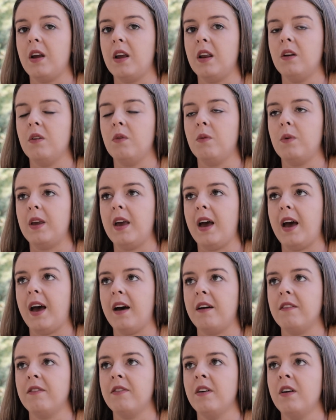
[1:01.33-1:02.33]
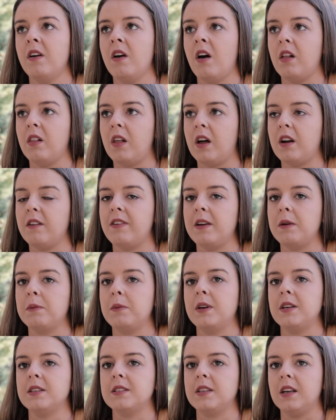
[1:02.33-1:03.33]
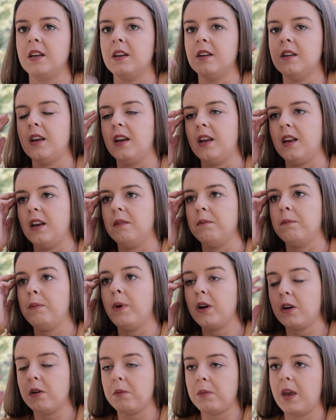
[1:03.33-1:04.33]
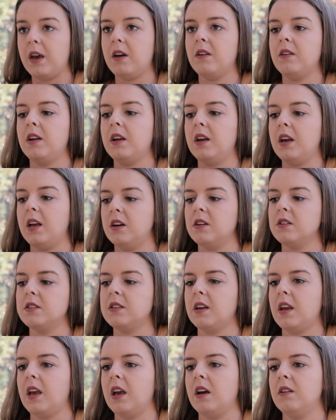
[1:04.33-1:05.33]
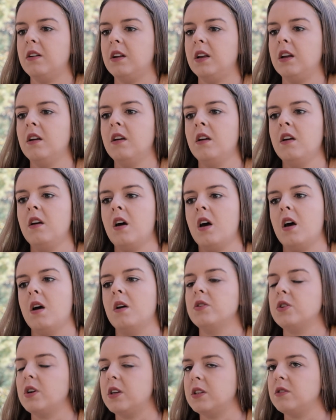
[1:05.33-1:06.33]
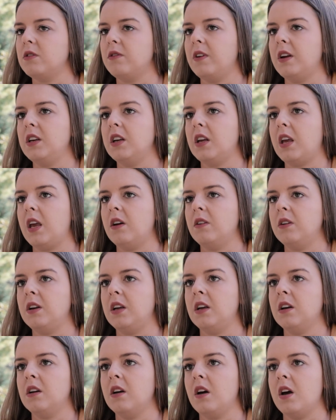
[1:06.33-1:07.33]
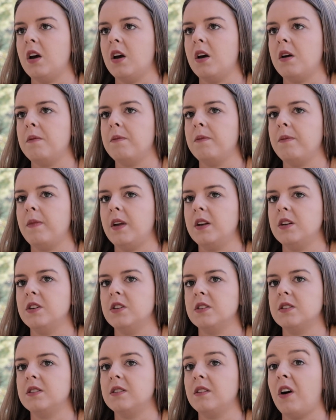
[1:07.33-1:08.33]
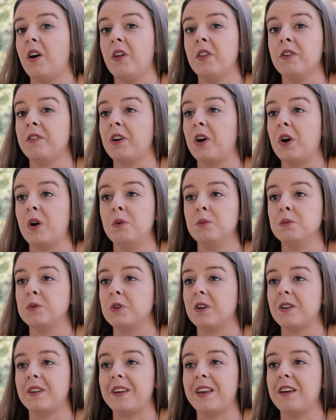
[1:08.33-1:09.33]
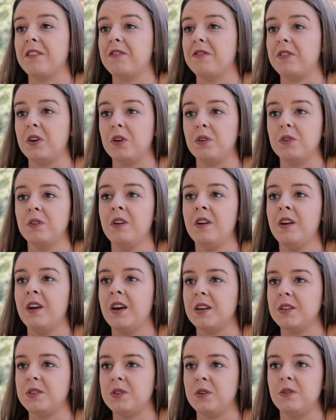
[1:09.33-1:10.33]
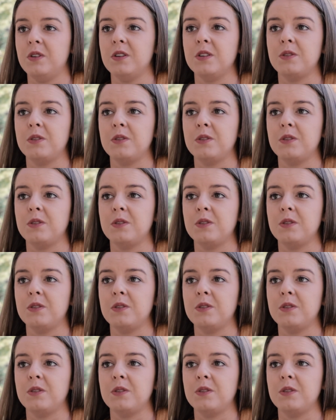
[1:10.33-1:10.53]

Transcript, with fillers: And we have a lot of families in, in Buncombe County, Henderson County, uh, Transylvania County, um, and just all of our homes get filled as soon